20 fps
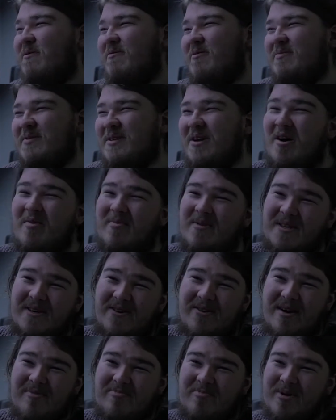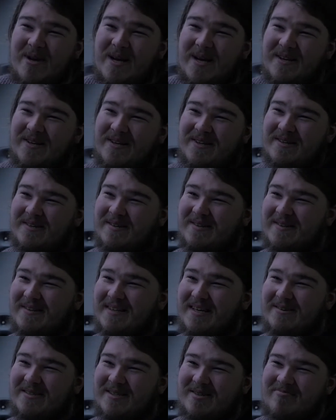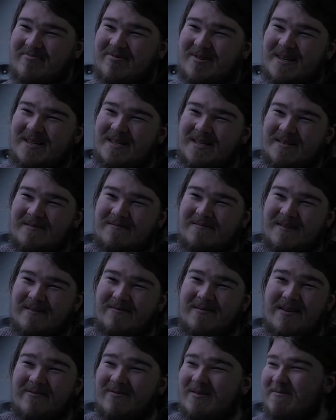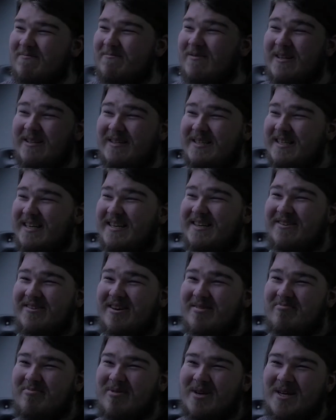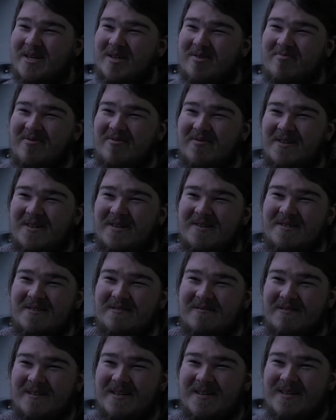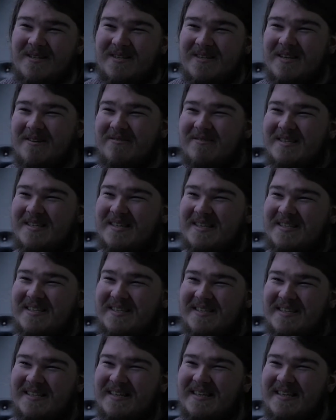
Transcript: of them's got to be the grand piano. That was impressive. I've never really seen a grand piano before in the flesh, so that was nice.